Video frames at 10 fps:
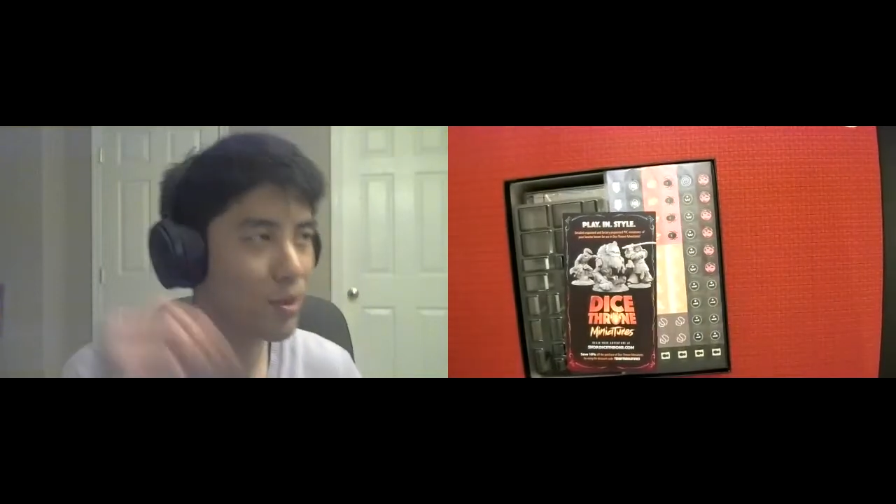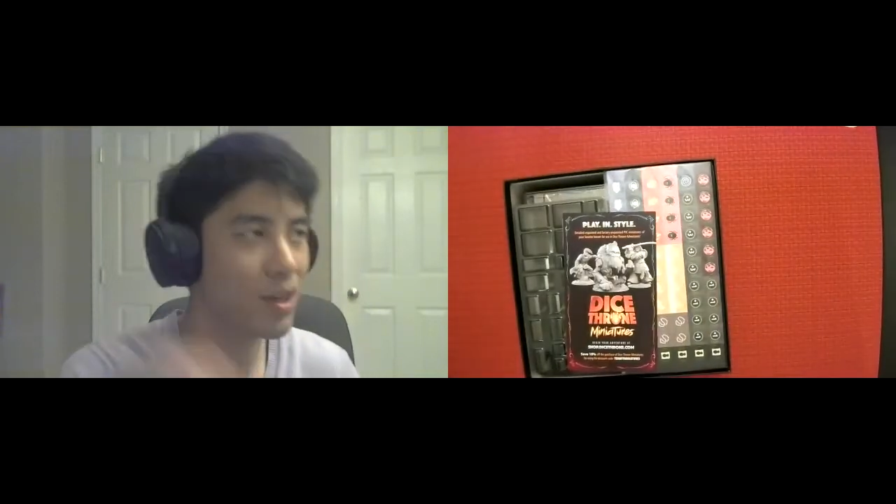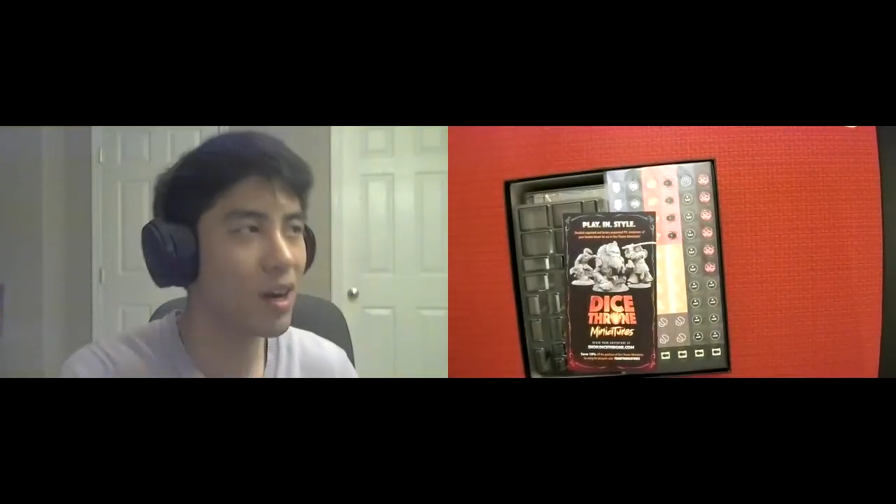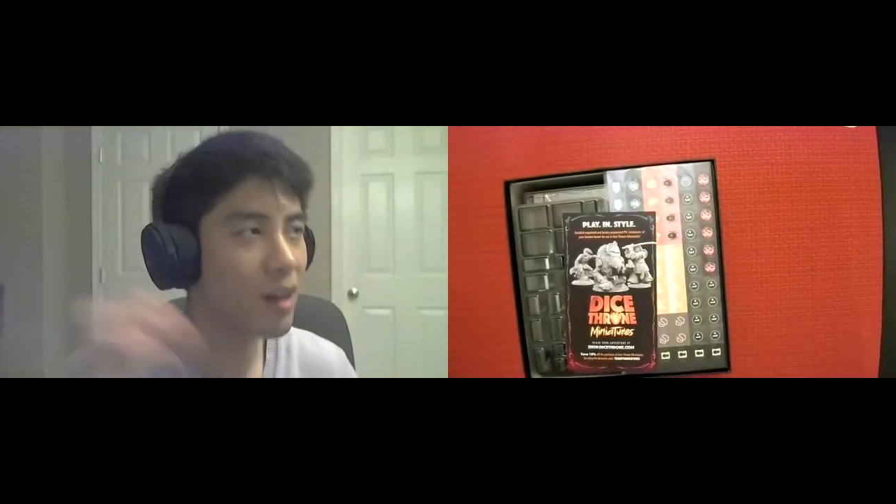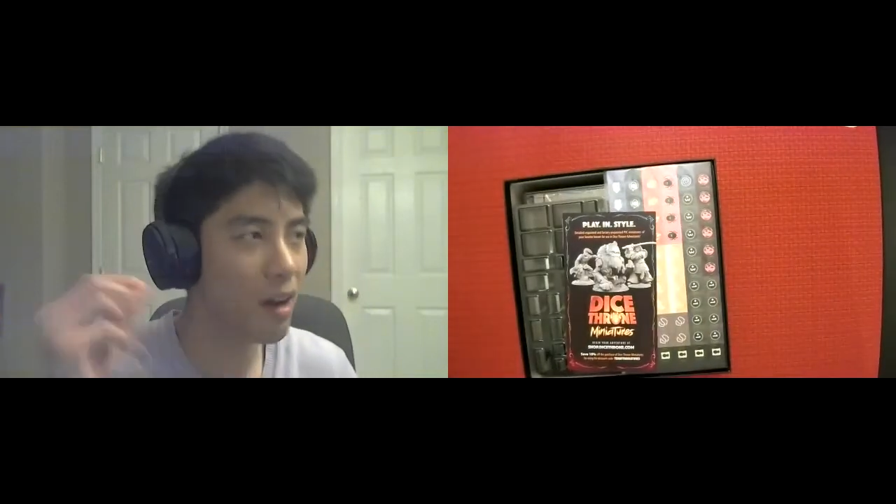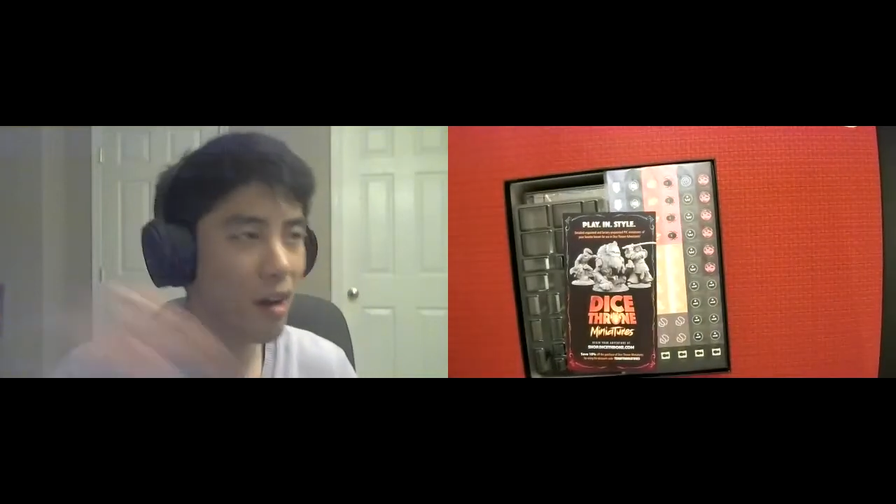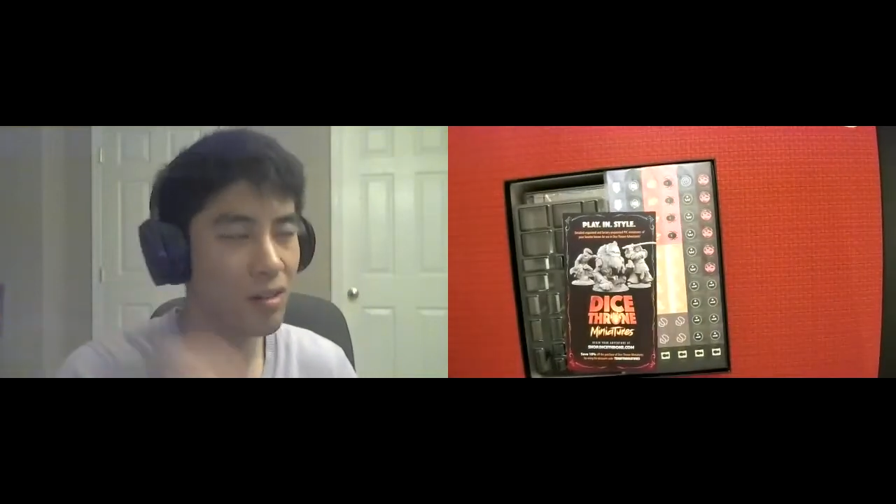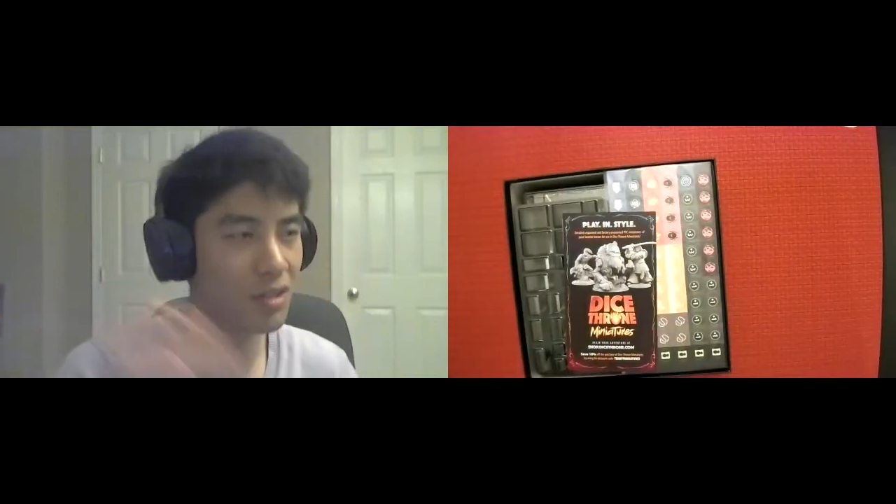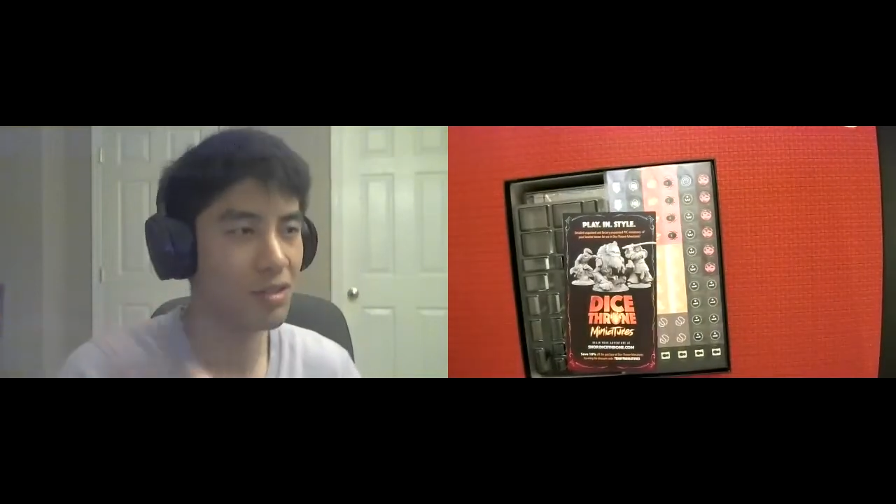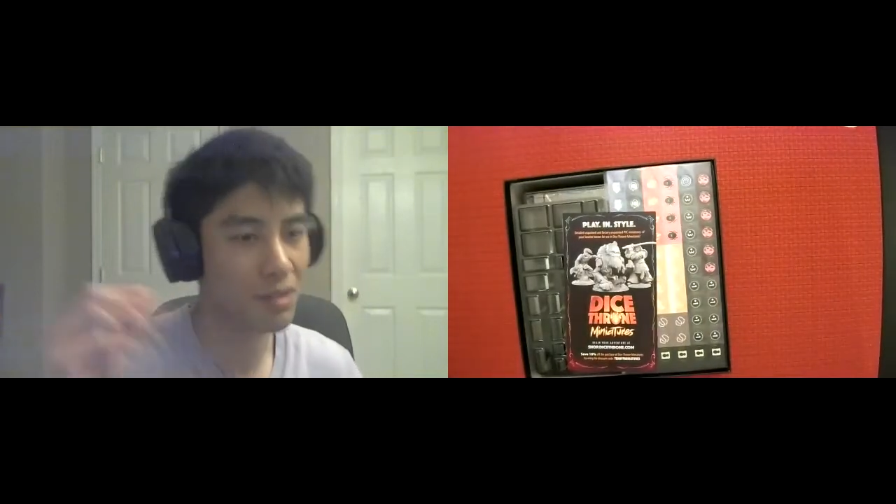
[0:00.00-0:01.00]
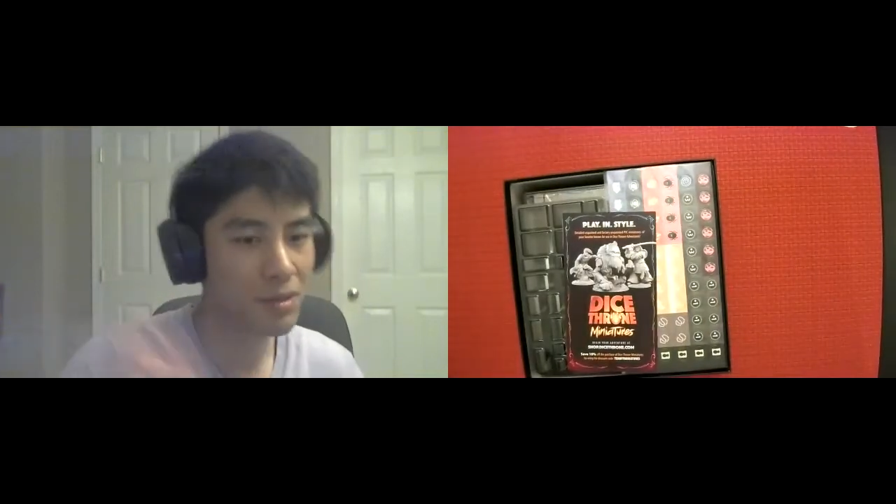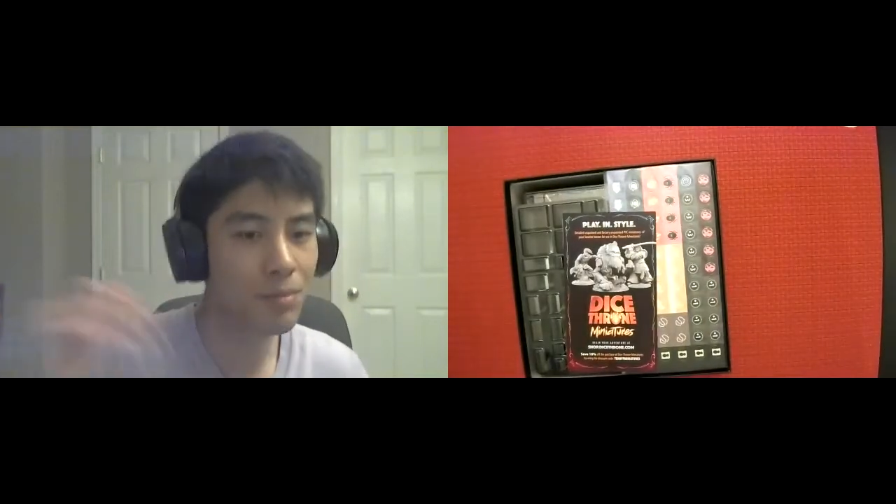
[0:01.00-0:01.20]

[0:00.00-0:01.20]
put on all your